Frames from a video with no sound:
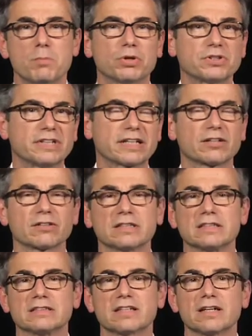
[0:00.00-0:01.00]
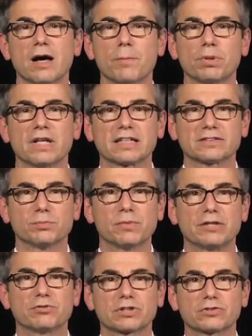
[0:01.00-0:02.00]
particularly in these complex
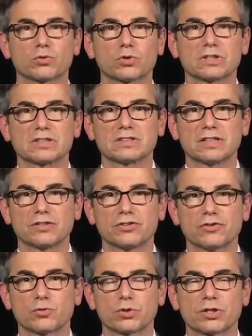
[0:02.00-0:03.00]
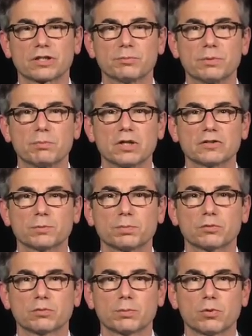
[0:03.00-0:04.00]
matrixed organizations where there can be
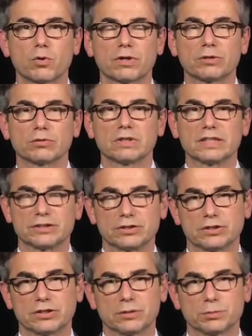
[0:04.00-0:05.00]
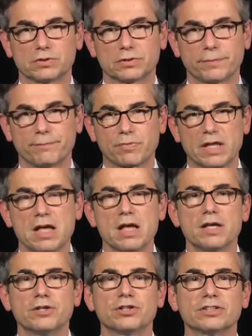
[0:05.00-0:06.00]
multiple reporting relationships.
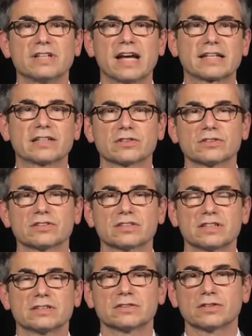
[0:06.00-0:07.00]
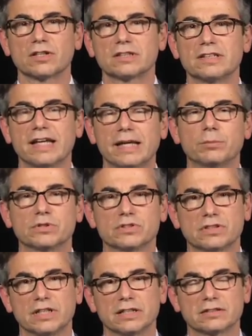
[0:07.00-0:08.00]
Your technical skills are table
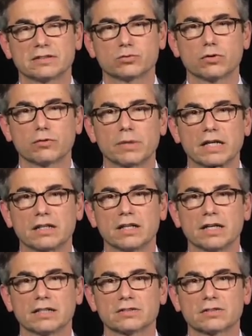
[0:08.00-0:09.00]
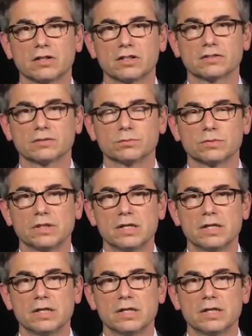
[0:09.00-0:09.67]
stakes, as one of my clients calls them.